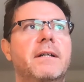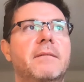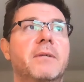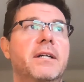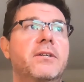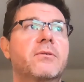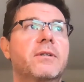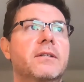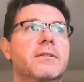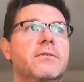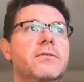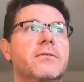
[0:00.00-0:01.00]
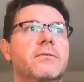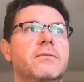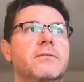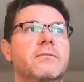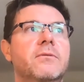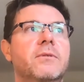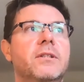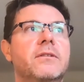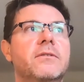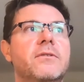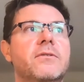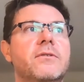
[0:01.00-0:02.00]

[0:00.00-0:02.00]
my career, so 20 years or